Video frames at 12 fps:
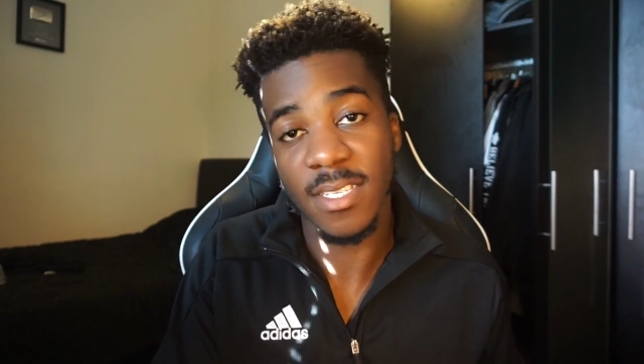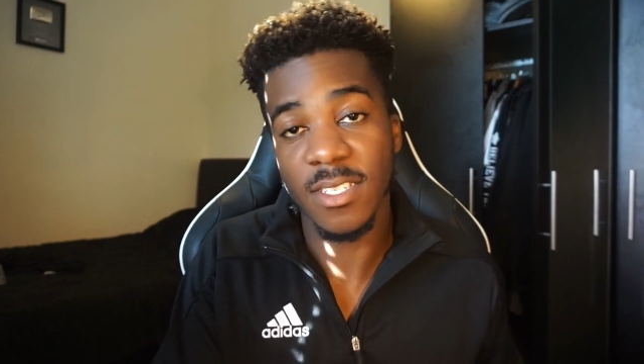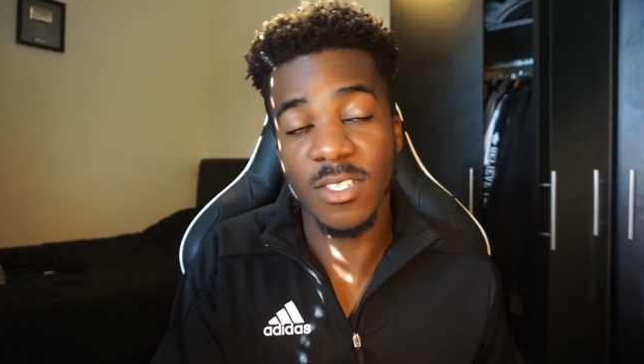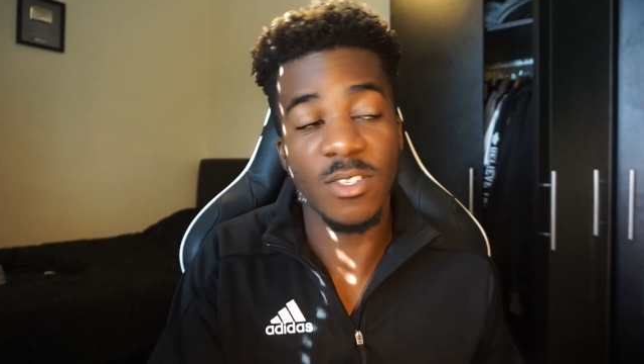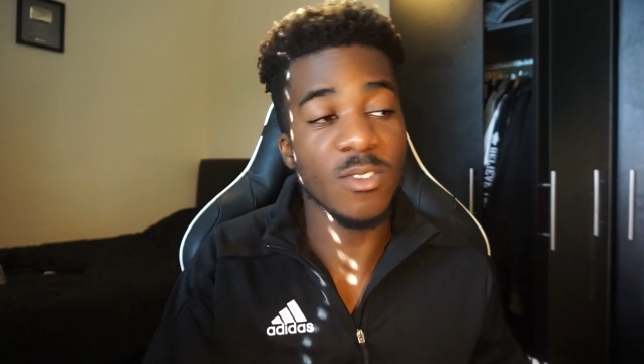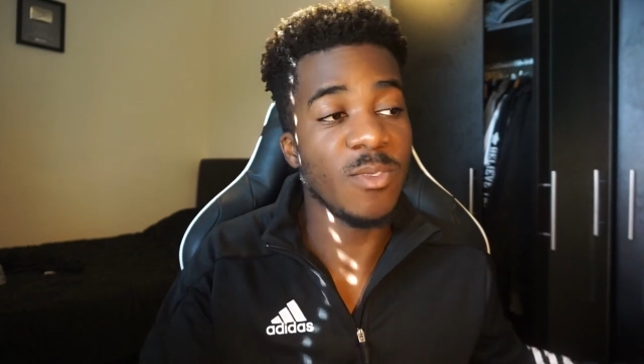
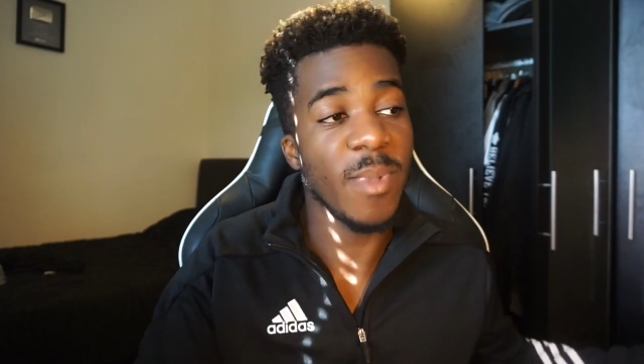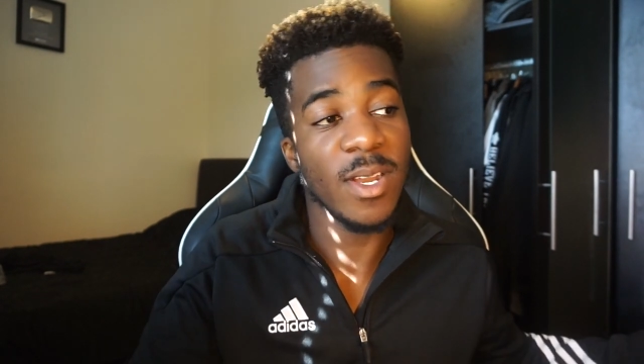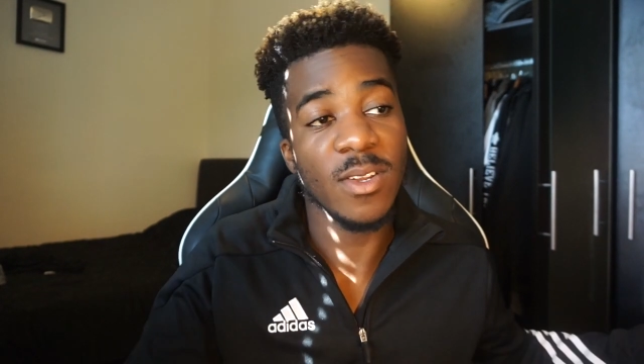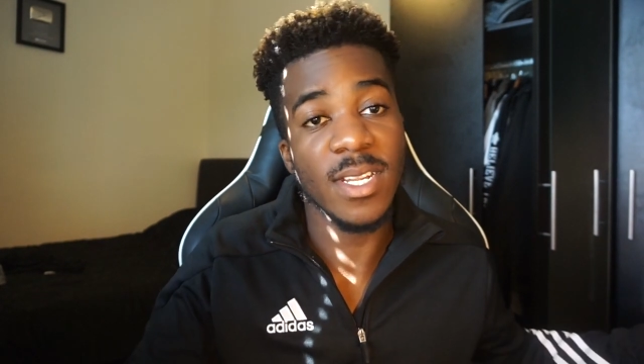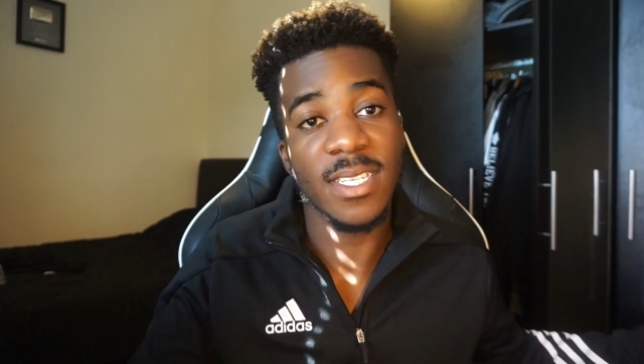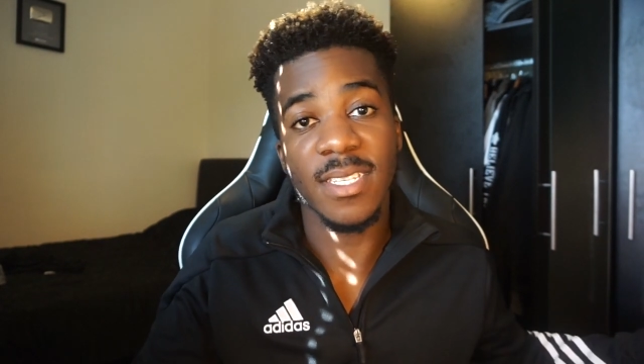you, you might
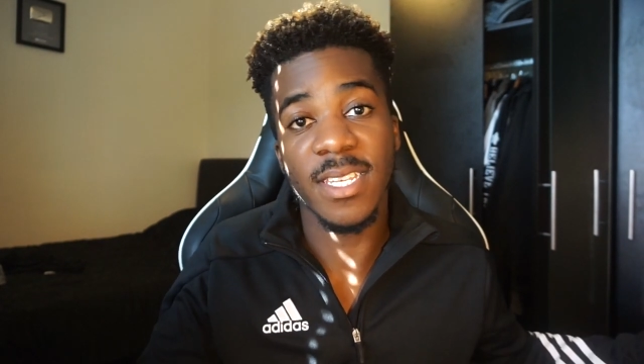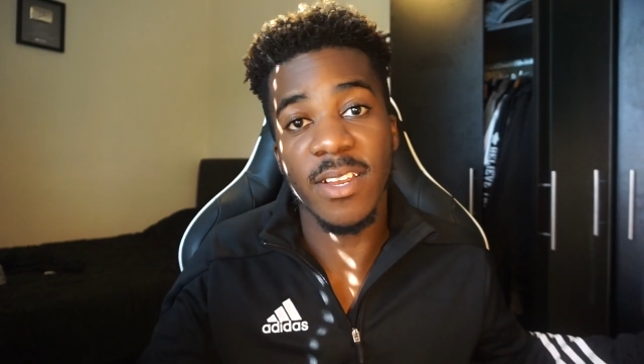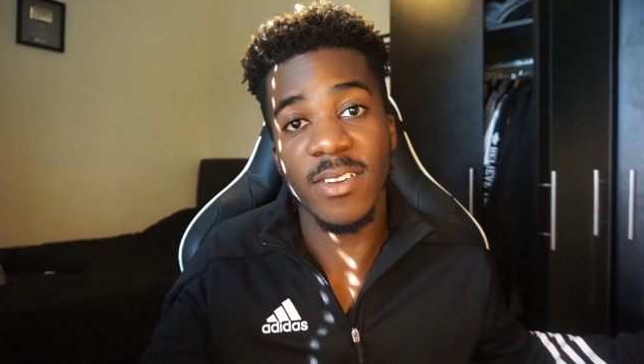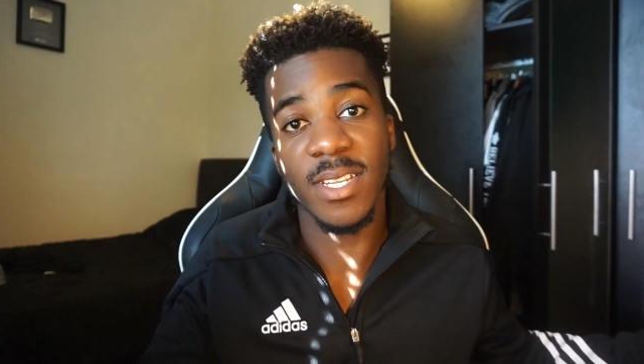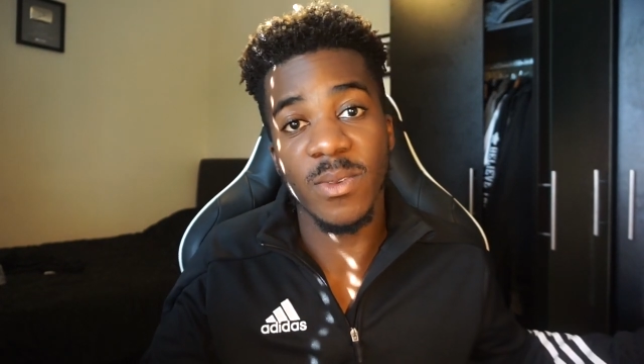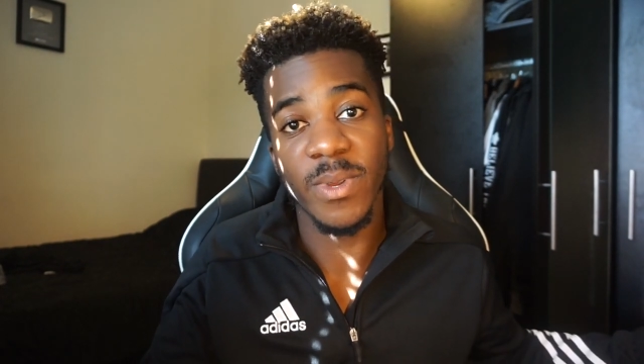not
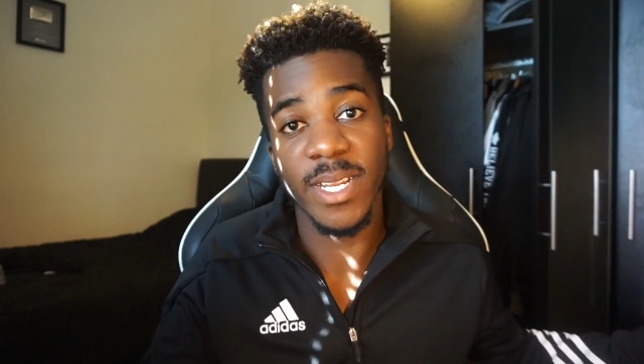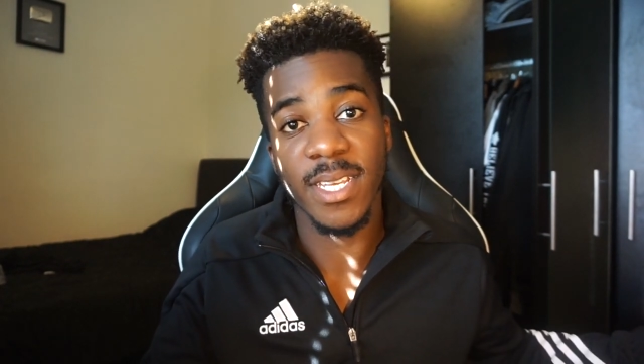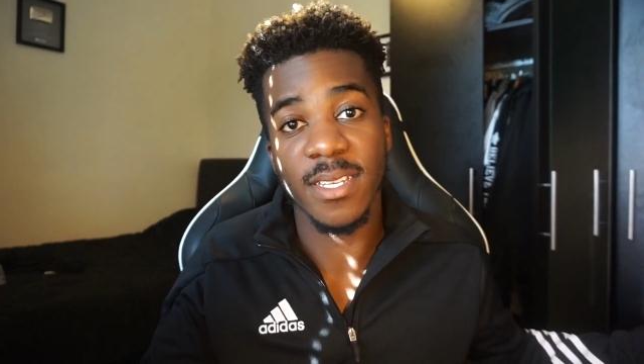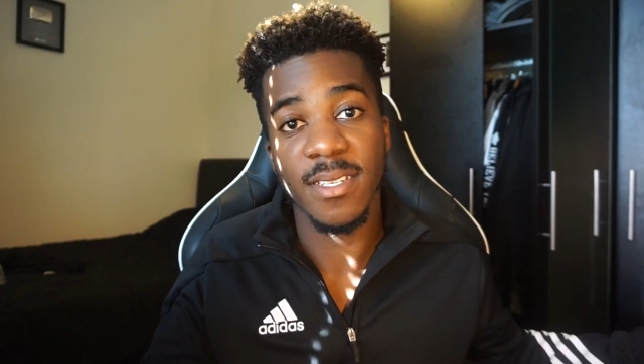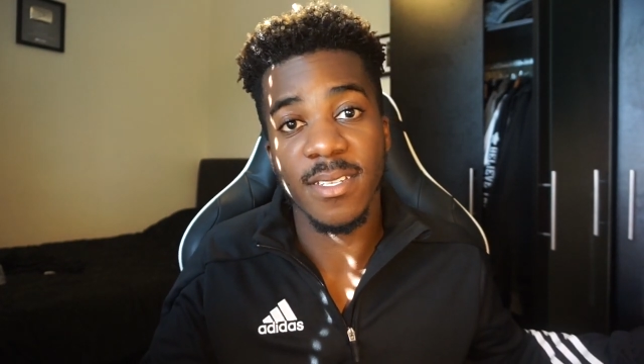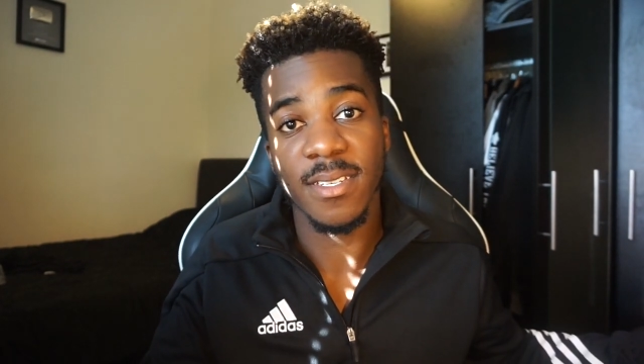necessarily win it